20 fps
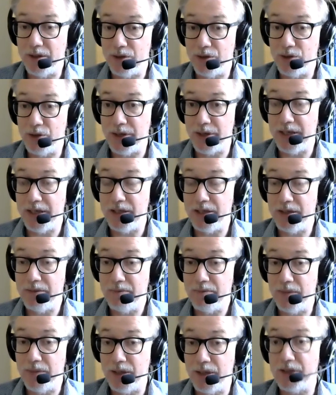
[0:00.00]
trade
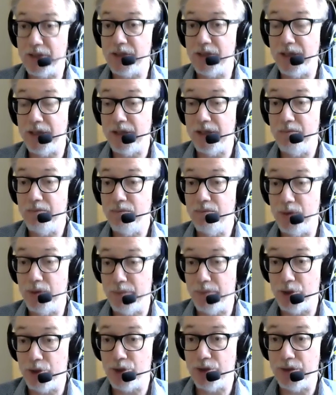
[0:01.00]
marketing
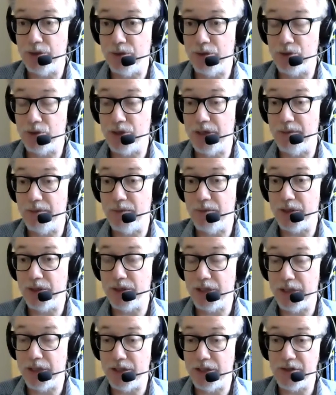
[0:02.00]
promotion, your trade
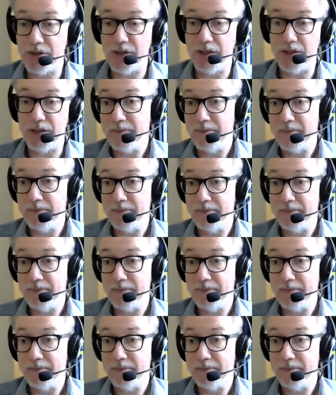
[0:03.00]
marketing incentive.